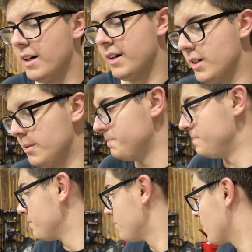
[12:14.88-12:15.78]

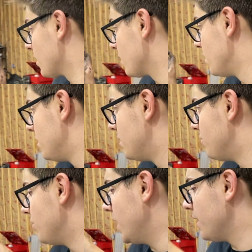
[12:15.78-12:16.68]

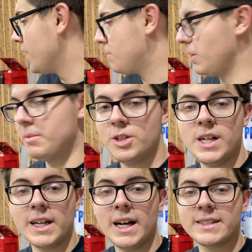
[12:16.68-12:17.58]
Yeah, that's pretty much
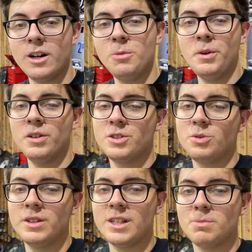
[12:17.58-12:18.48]
it, guys. I hope you all
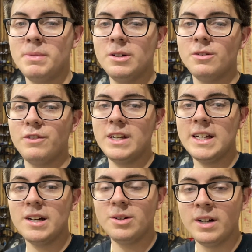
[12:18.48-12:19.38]
enjoyed this build
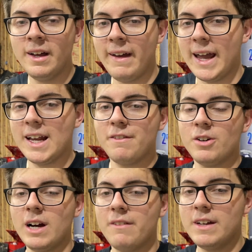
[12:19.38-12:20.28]
video. And if
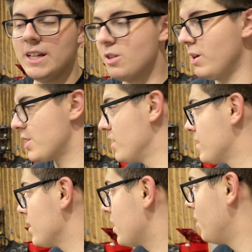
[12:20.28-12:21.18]
you all have any
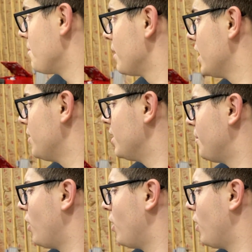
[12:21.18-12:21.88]
questions, comment below.